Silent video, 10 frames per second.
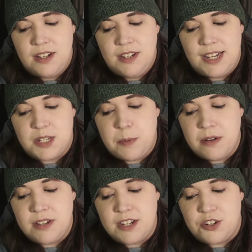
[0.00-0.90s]

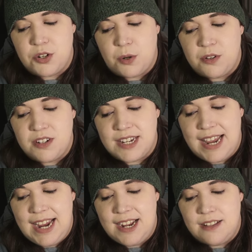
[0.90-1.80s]
Exposing its shoulders and
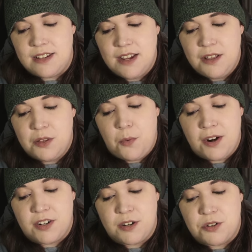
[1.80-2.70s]
hands, the
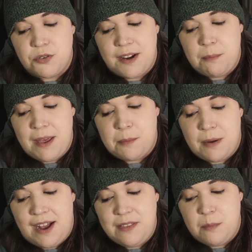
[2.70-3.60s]
water ghost shrank back
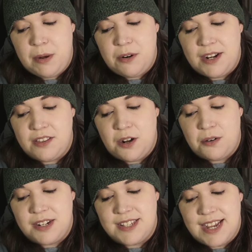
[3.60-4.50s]
behind the boat and
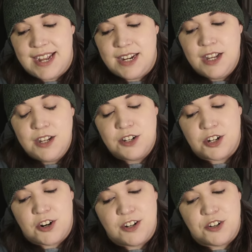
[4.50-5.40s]
lowered its head to
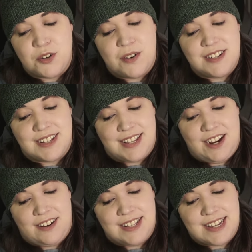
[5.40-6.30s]
crunch noisily
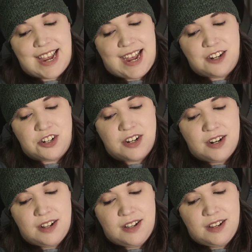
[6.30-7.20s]
on its catch.
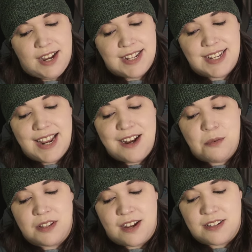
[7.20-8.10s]
As it ate
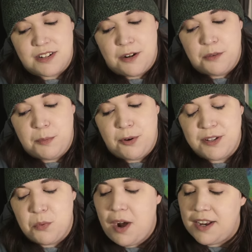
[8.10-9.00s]
with gusto, the
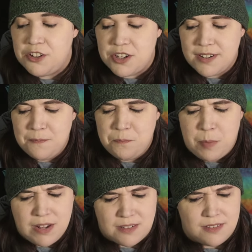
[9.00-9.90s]
boys watched,
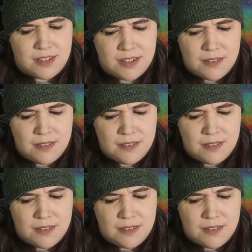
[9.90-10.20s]
puzzled.